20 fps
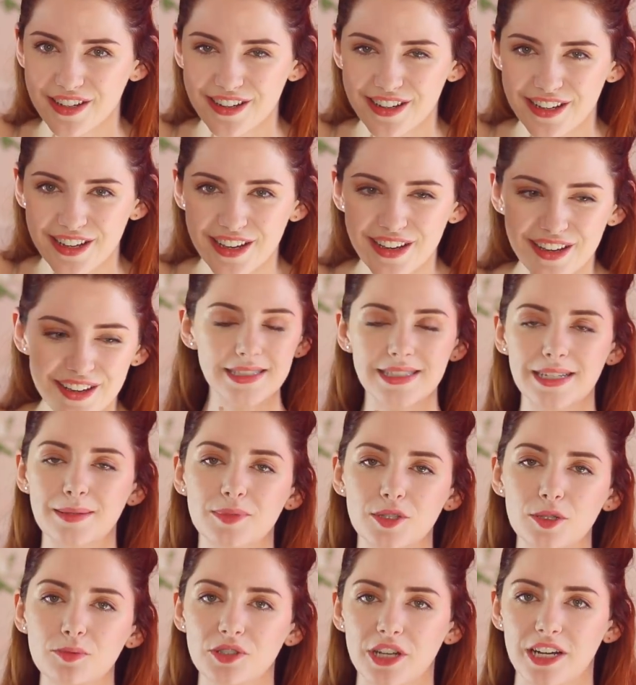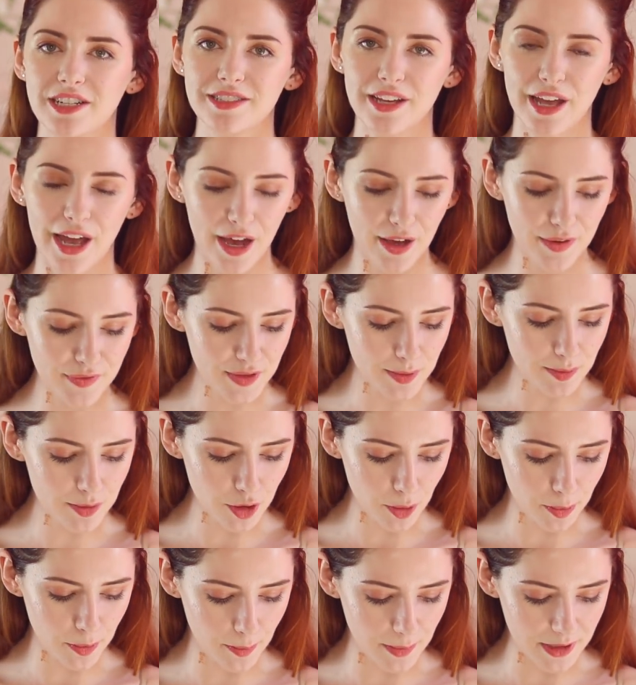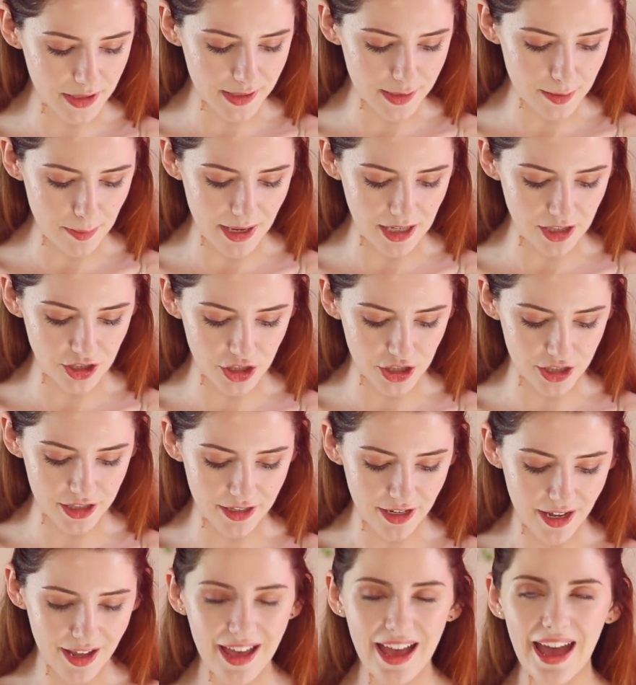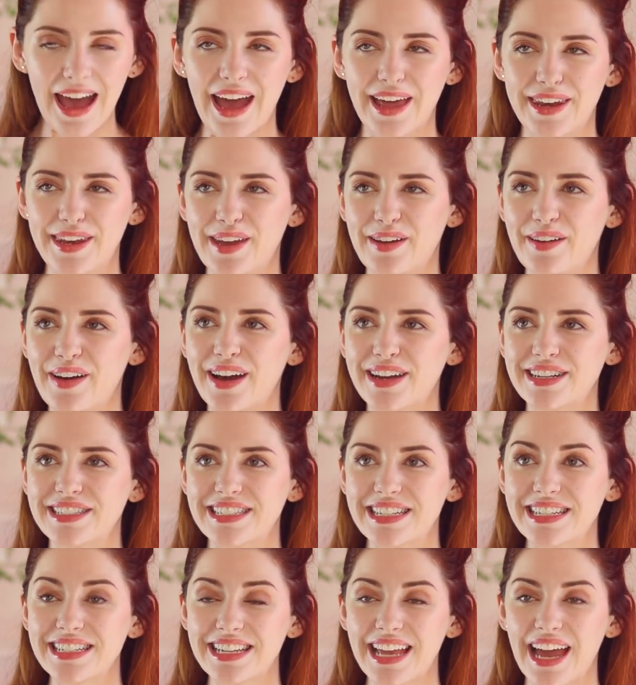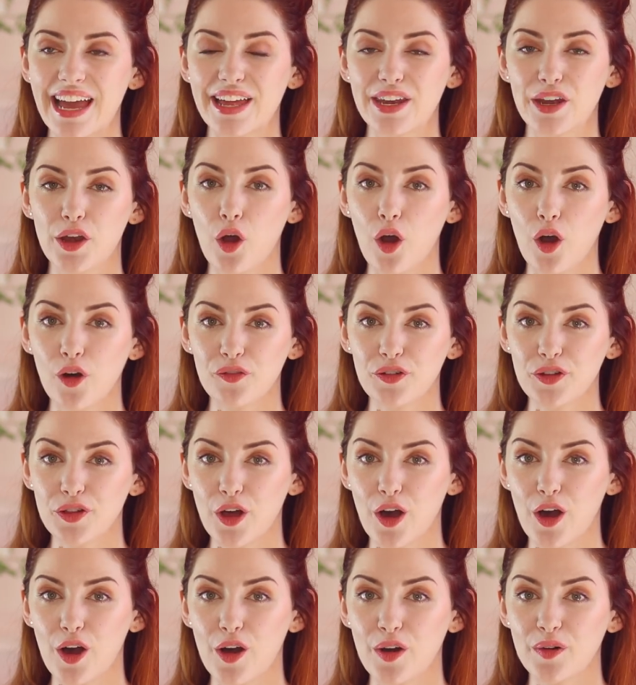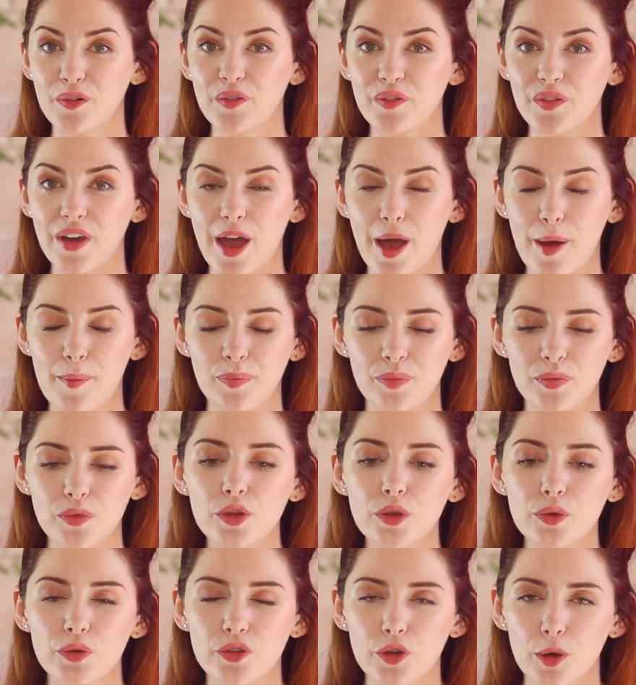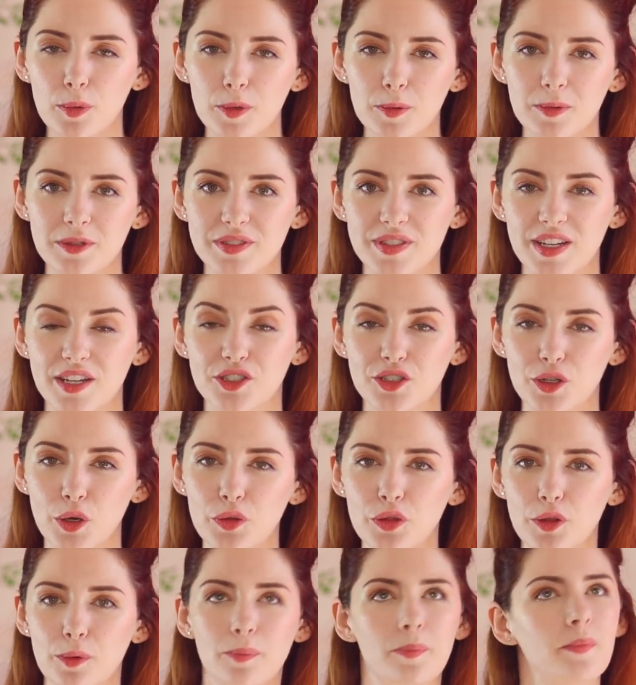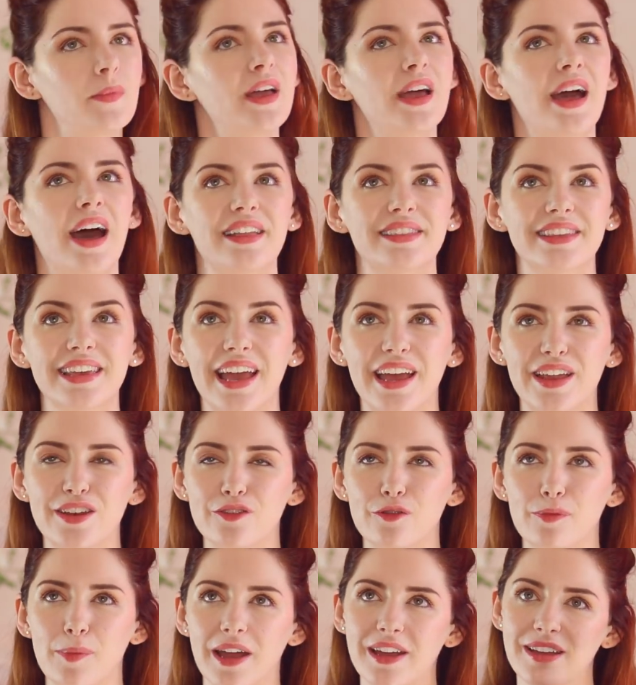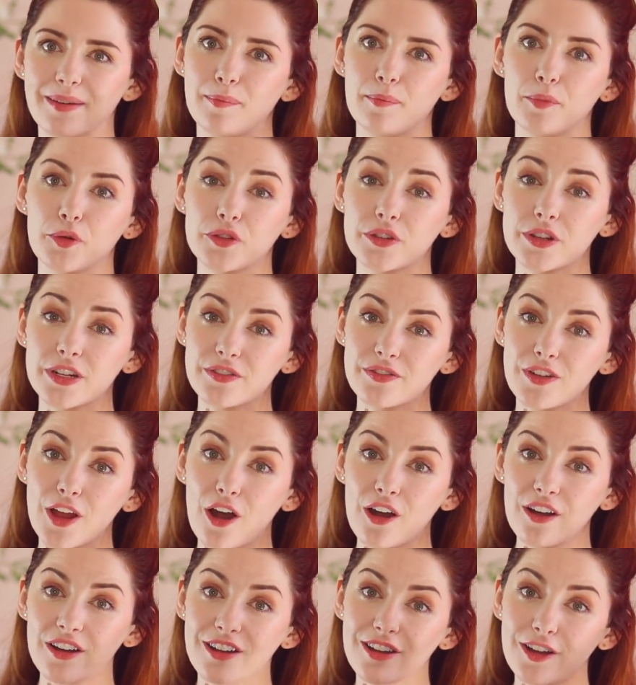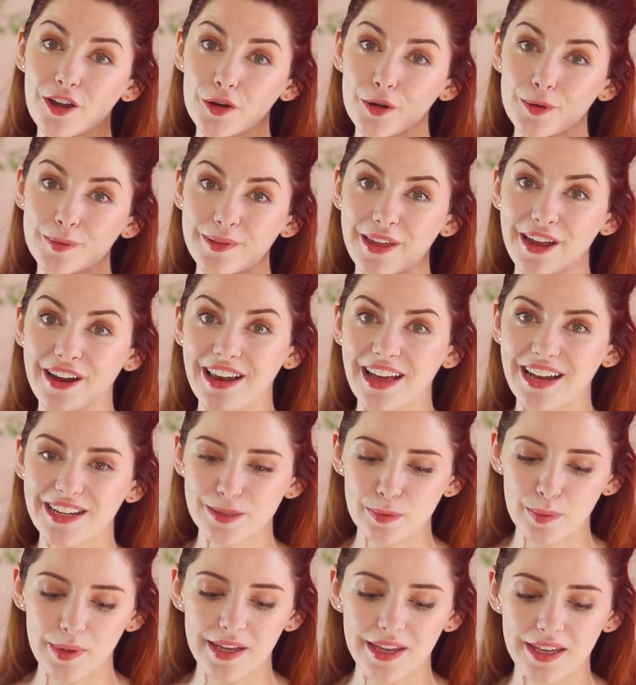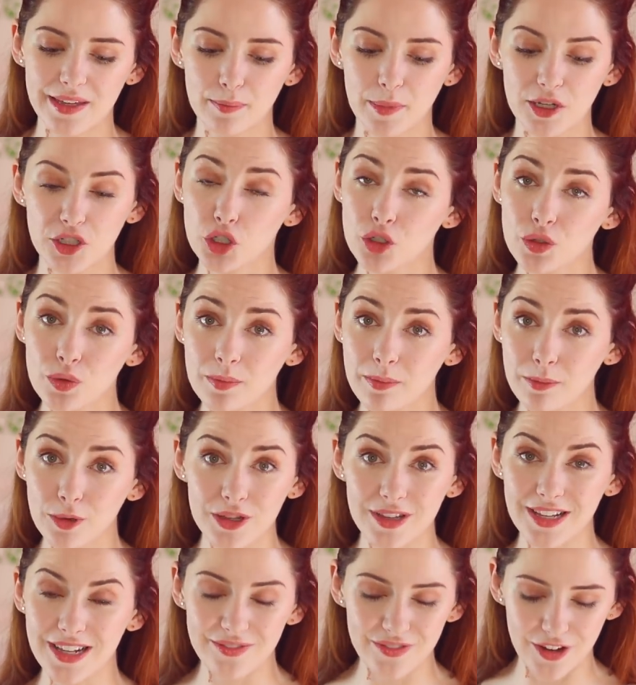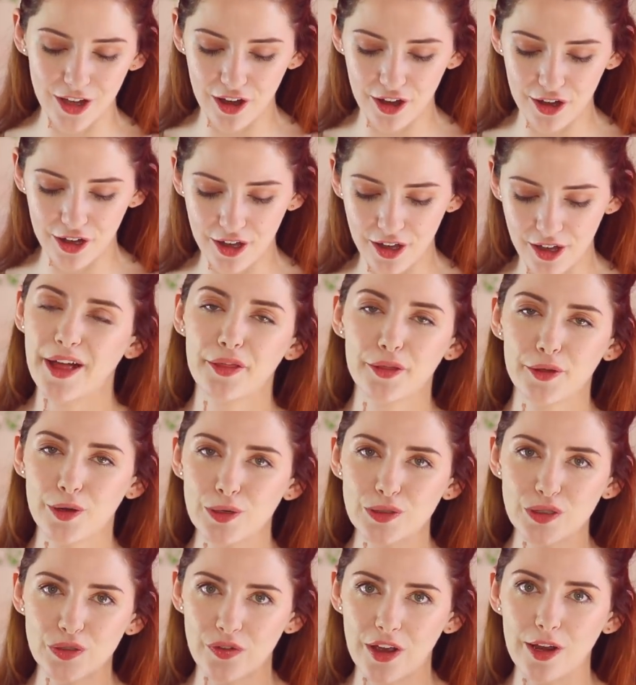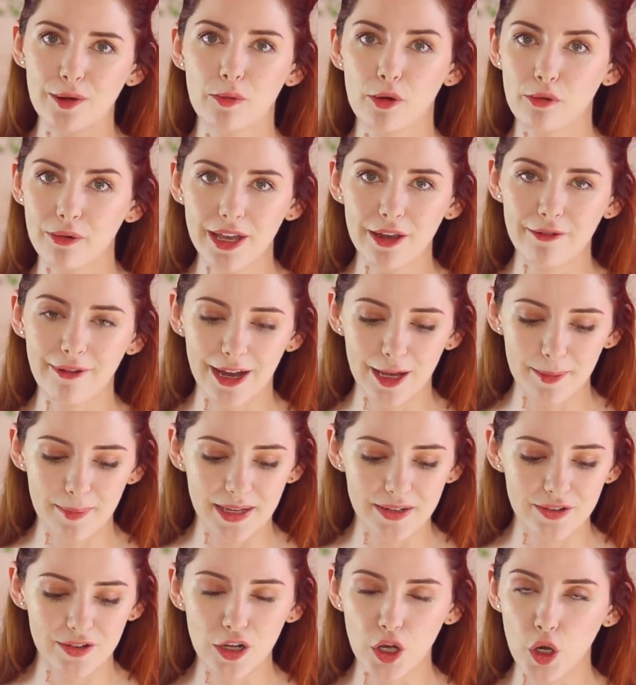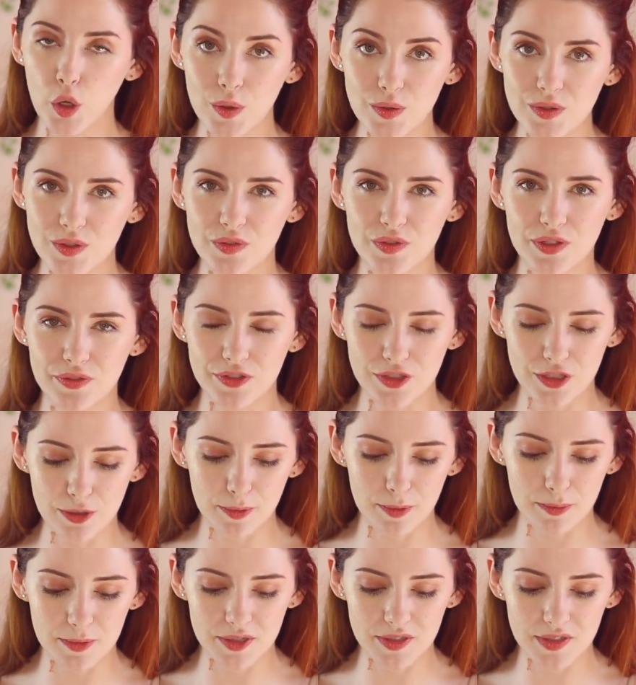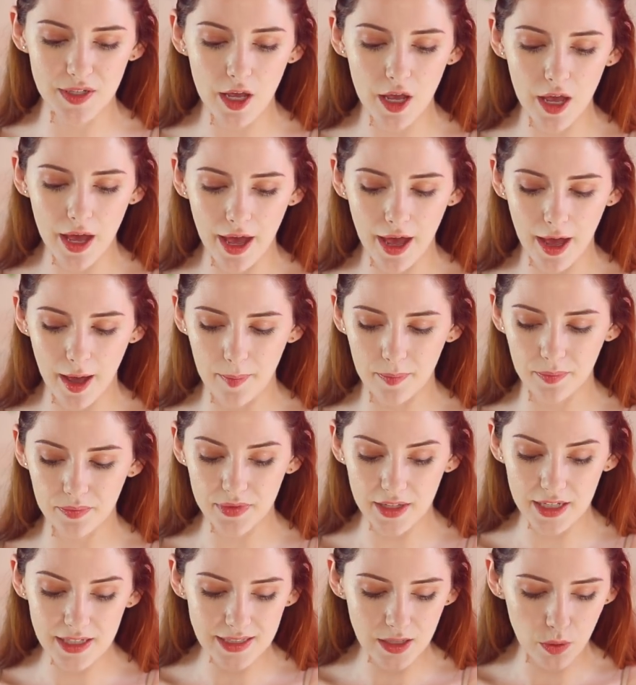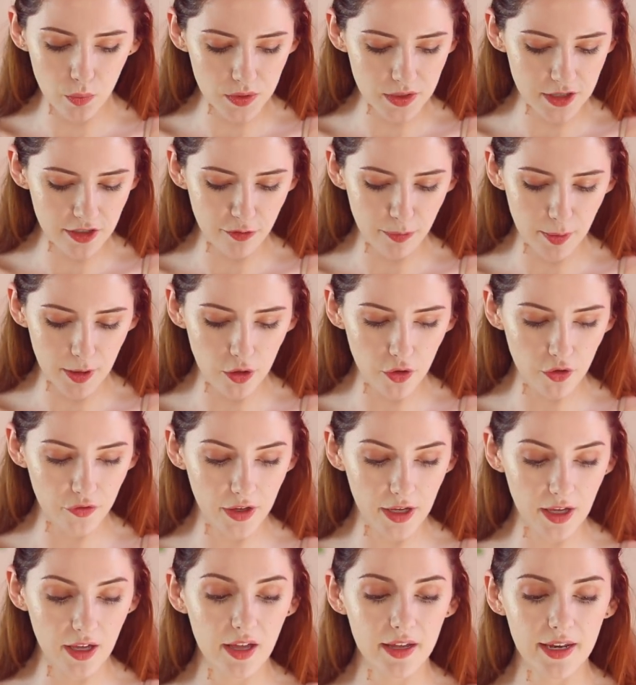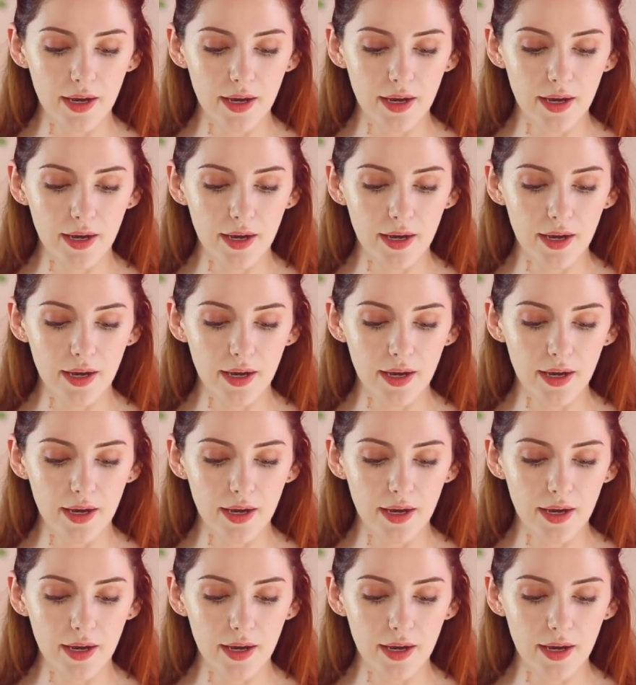On that same subject, I have some supplements to mention, and now I did get an awful lot of new supplements. I showed them at the end of my monthly vlog, gone up there last week in my June monthly vlog. My health coach friend Maria recommended loads of different supplements, and these are ones I've been loving.